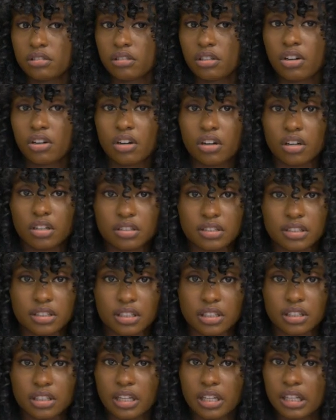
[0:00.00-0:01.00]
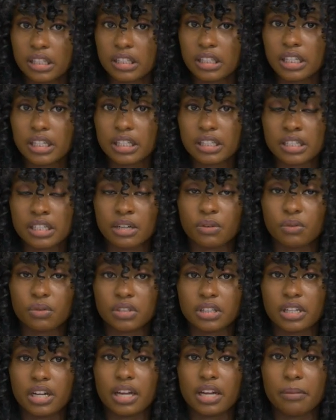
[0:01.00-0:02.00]
cuts and techniques are
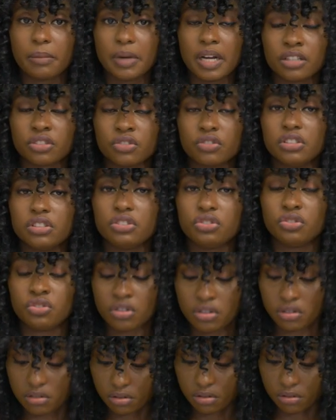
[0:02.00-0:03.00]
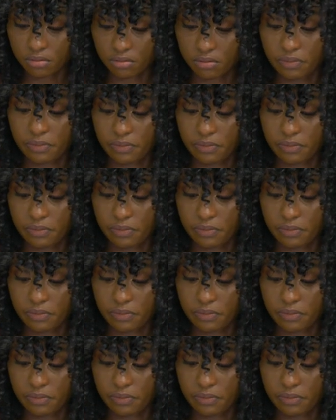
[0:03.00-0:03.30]
what I'm actually drawn to.